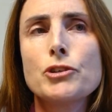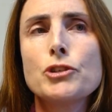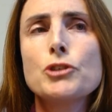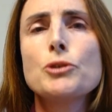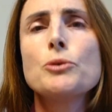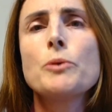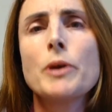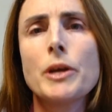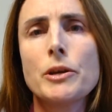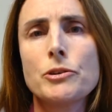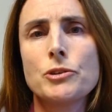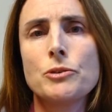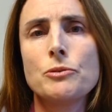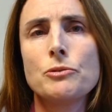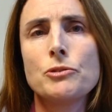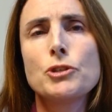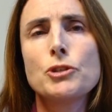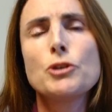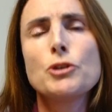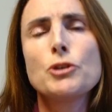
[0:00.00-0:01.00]
two
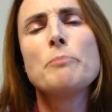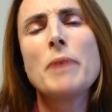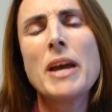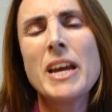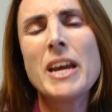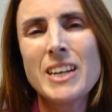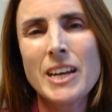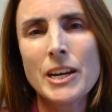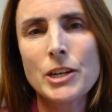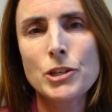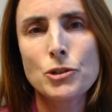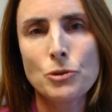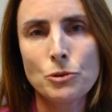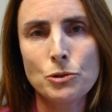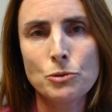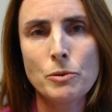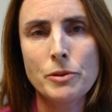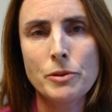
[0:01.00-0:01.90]
main issues with